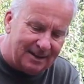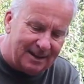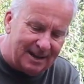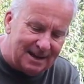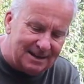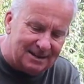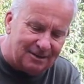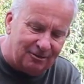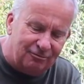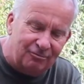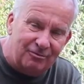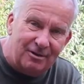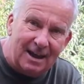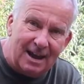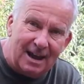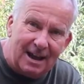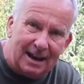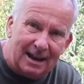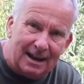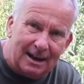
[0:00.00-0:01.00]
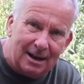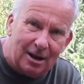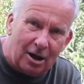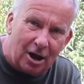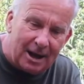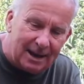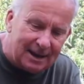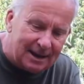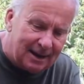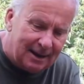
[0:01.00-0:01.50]
These are really
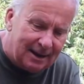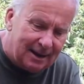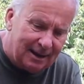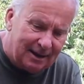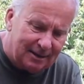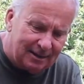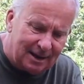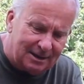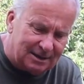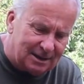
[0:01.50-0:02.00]
like, they